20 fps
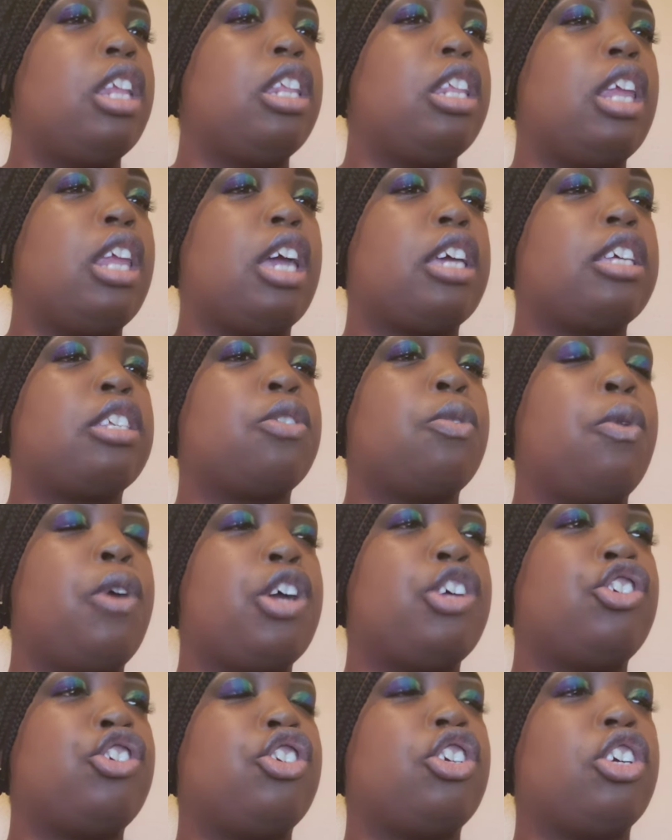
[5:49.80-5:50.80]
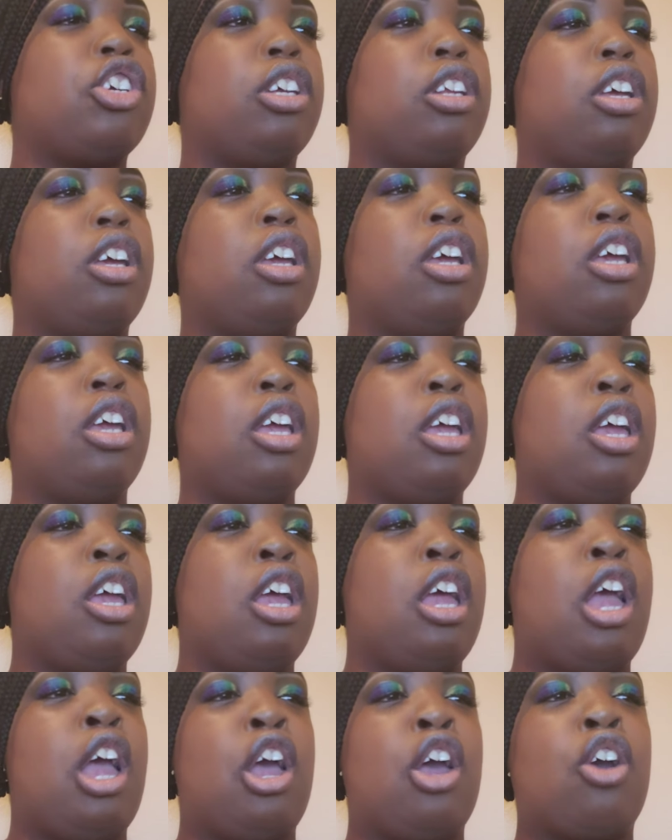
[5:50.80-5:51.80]
next question,
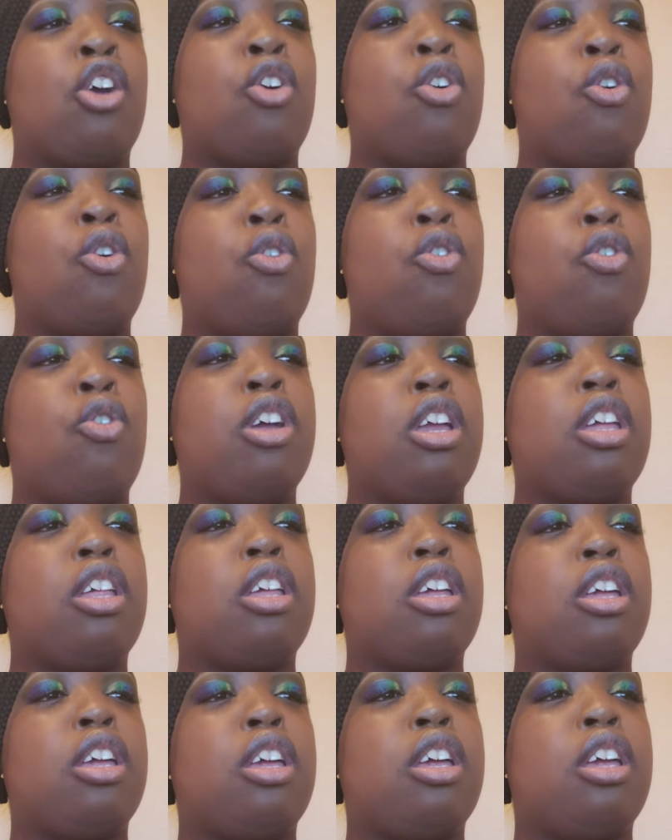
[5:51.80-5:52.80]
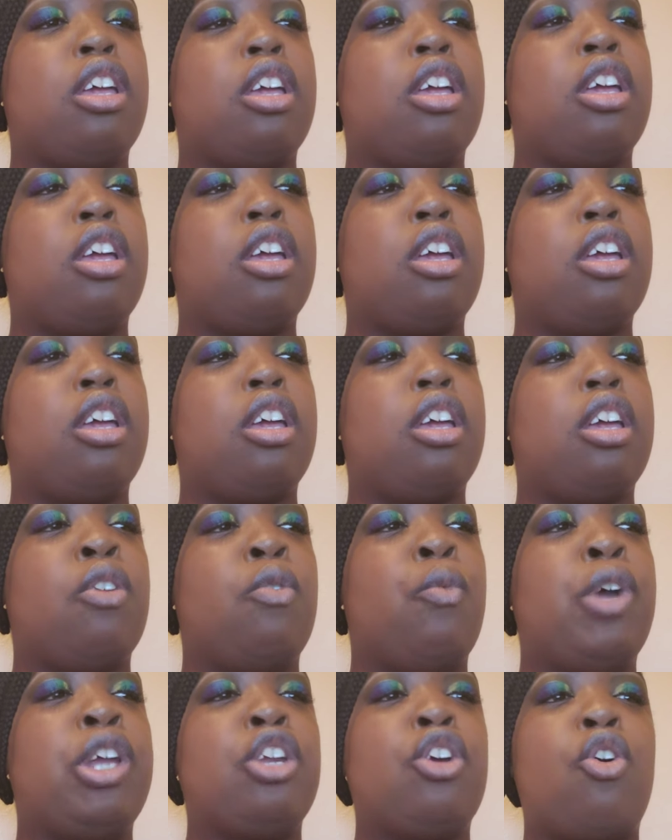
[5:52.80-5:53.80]
when
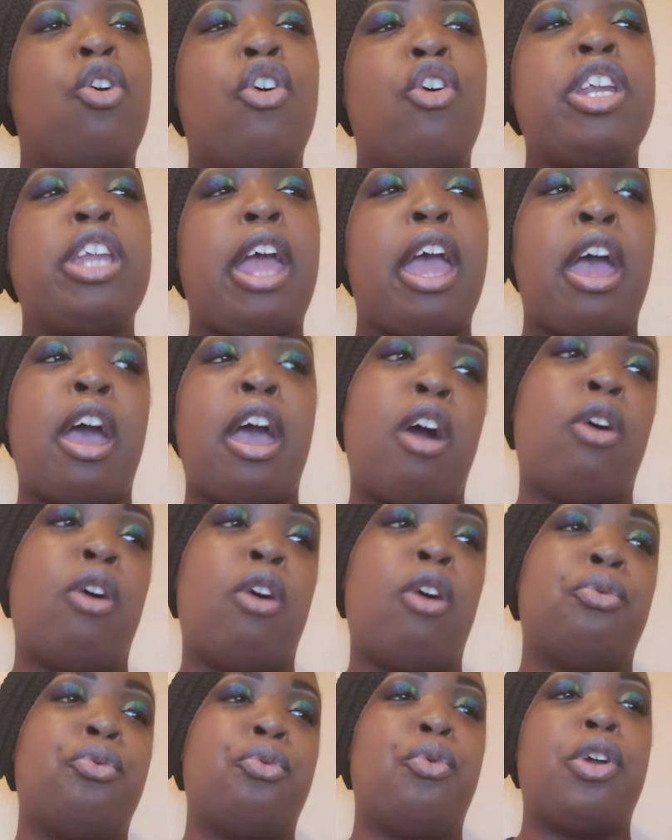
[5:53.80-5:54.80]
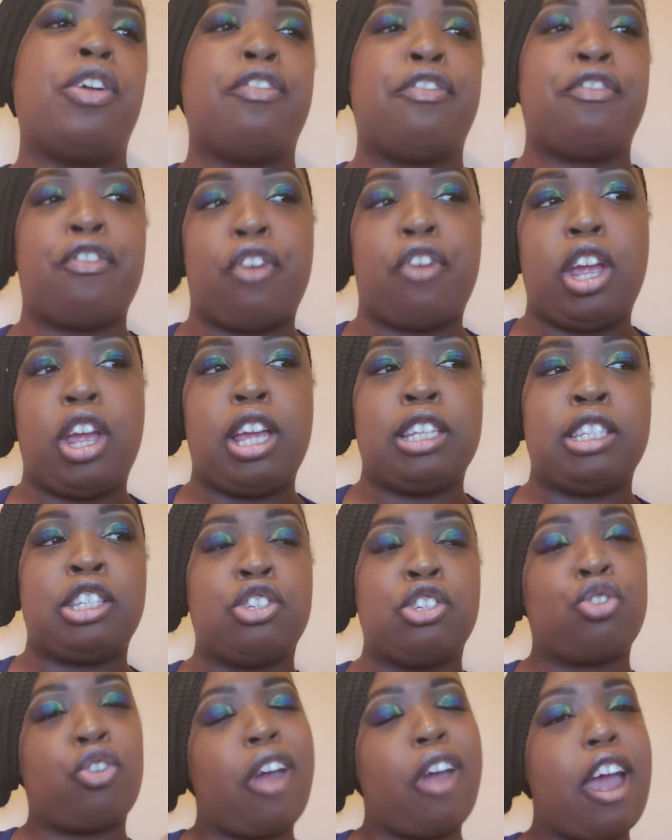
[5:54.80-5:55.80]
going out with friends,
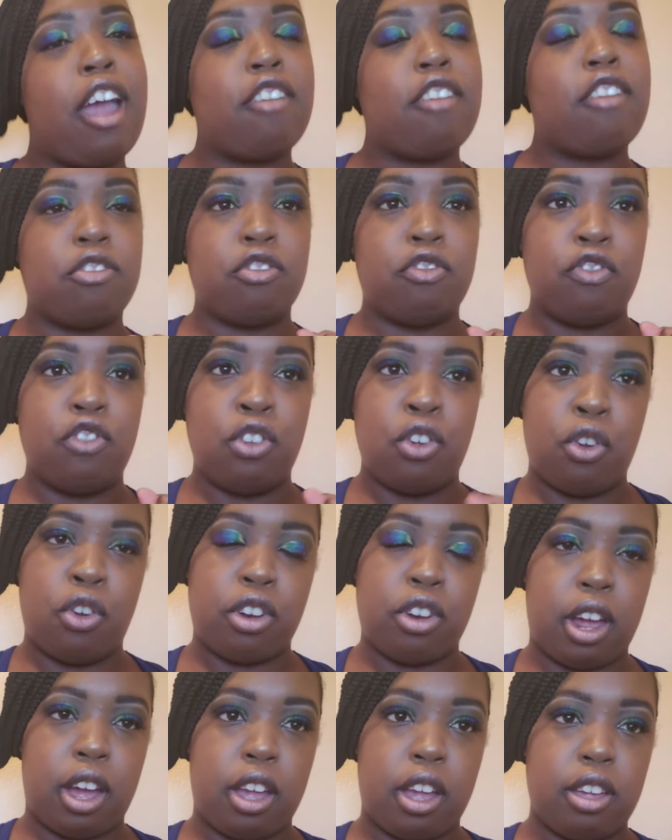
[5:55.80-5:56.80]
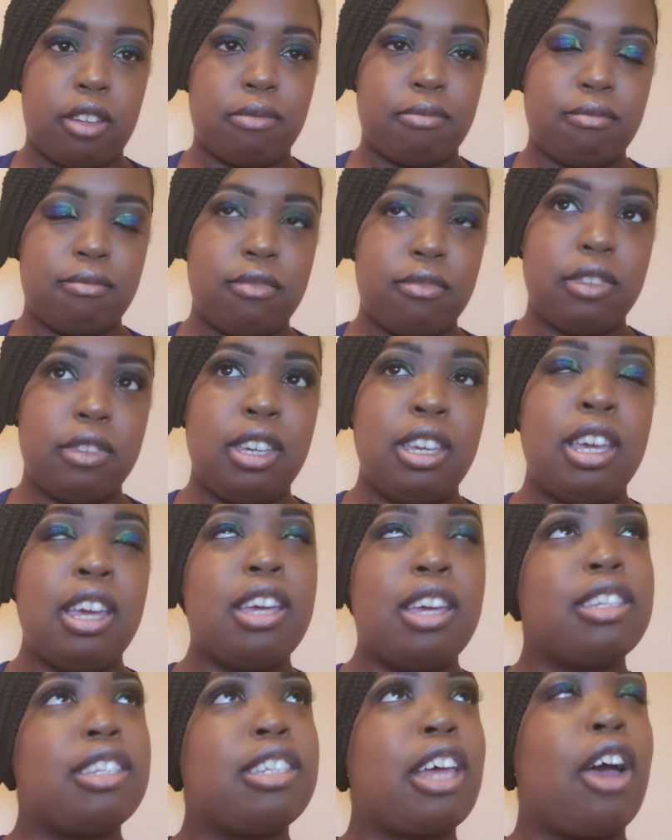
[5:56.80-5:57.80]
describe your night.
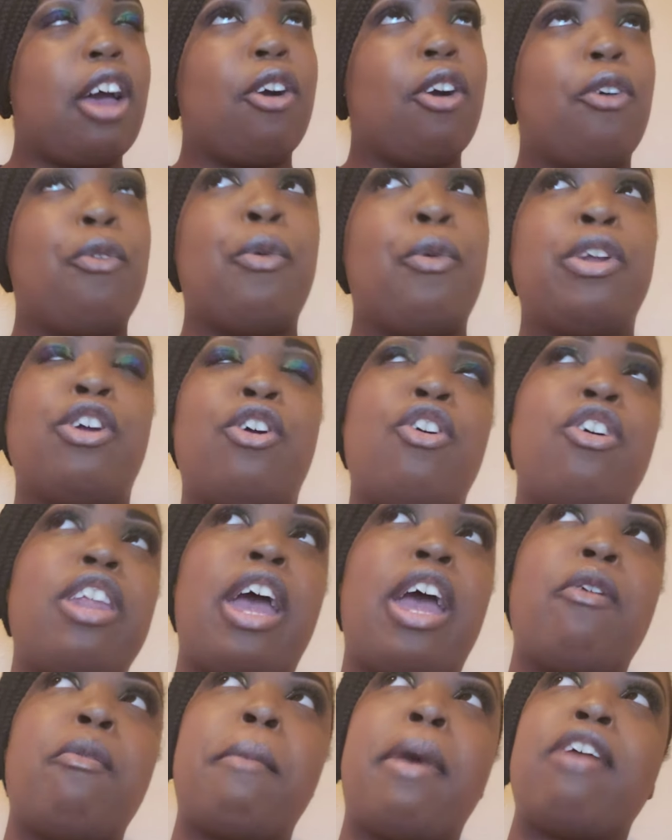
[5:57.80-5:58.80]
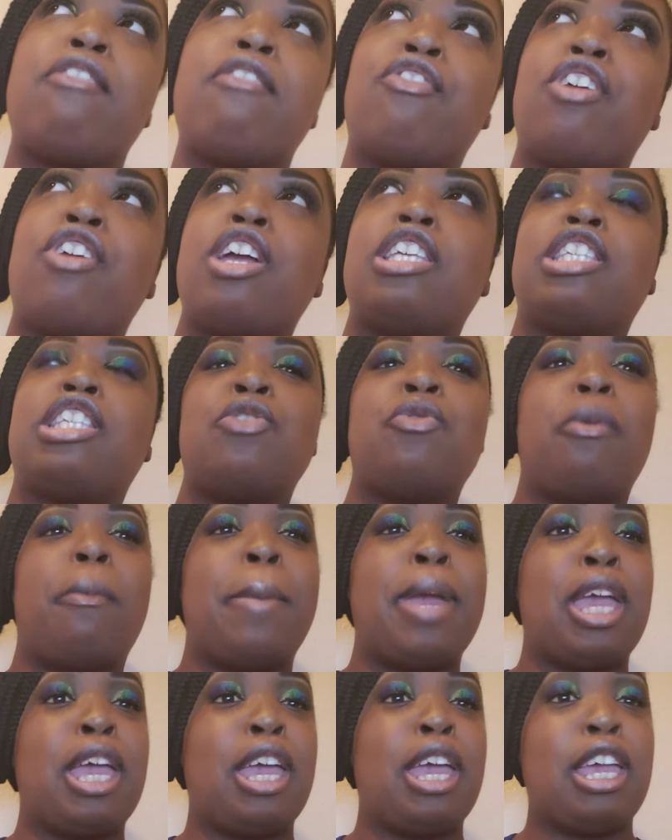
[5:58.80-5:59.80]
So when going out with my friends, it will
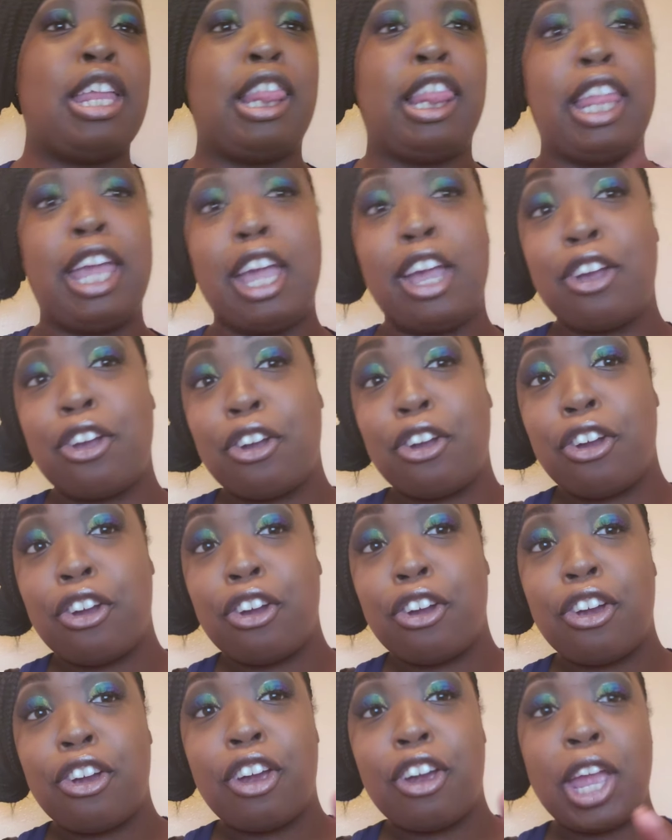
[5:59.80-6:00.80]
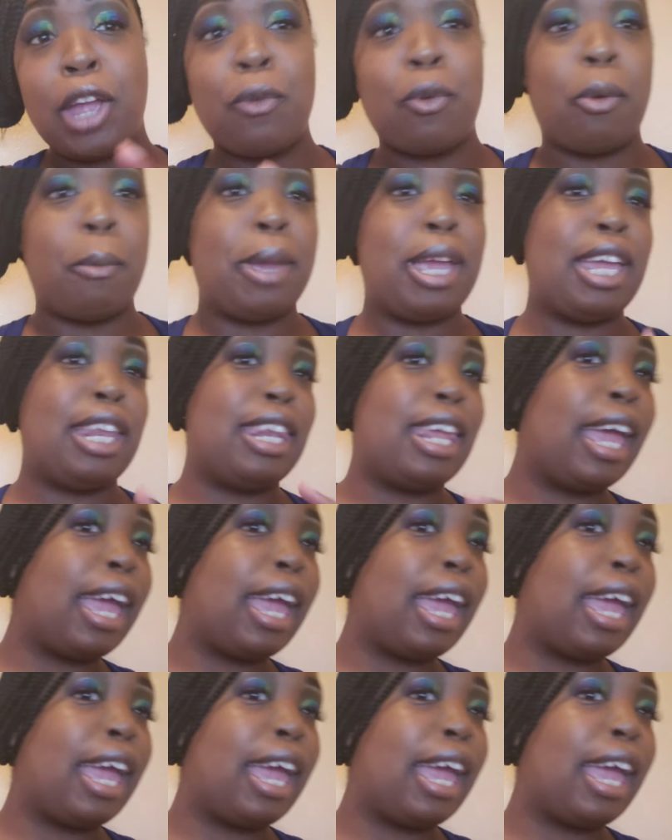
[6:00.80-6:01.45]
be liquor, it will be